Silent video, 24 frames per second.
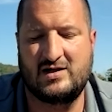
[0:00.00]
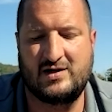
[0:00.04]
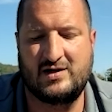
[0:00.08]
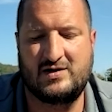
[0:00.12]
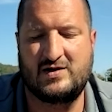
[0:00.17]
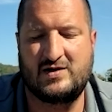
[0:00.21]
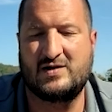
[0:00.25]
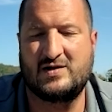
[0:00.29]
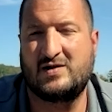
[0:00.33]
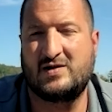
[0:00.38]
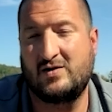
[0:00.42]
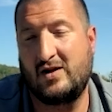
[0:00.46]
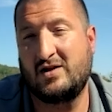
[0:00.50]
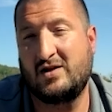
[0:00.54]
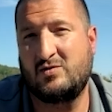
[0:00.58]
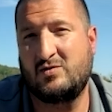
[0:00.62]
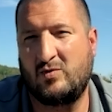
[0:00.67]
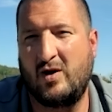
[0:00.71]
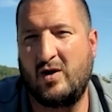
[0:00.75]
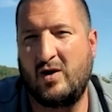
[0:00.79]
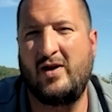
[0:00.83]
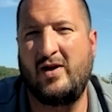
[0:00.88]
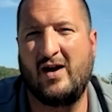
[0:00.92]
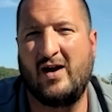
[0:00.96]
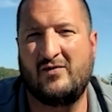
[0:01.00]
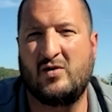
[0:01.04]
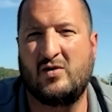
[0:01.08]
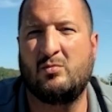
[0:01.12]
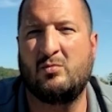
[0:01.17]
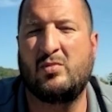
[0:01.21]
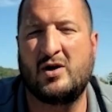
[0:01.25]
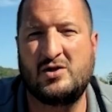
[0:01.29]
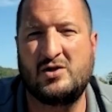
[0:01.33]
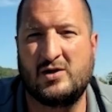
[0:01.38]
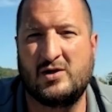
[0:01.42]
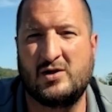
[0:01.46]
It's just, so that's why we have to
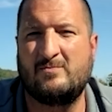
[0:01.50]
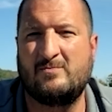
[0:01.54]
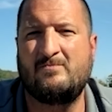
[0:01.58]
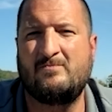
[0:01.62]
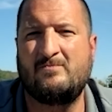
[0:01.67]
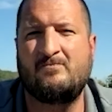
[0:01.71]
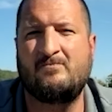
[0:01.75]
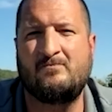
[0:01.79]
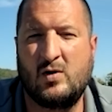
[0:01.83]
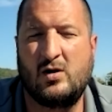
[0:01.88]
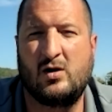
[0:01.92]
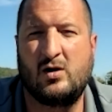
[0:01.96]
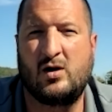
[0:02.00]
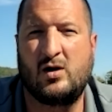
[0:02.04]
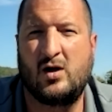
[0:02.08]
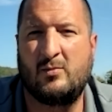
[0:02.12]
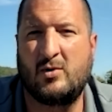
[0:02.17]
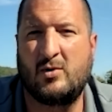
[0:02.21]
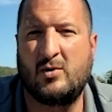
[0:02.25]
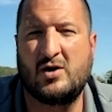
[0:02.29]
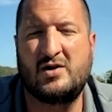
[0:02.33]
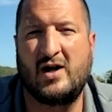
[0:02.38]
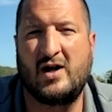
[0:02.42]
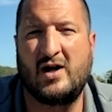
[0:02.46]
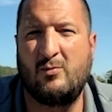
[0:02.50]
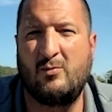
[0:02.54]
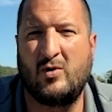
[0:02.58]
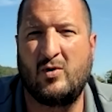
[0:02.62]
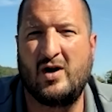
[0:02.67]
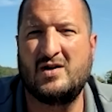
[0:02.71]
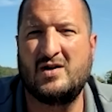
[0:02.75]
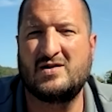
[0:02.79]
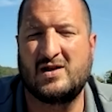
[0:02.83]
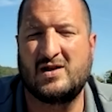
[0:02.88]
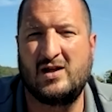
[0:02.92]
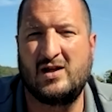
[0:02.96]
budget, our time
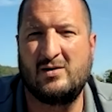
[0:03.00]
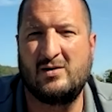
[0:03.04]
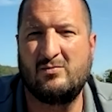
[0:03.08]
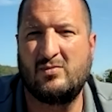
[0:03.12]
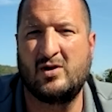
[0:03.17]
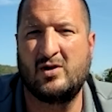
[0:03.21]
wisely.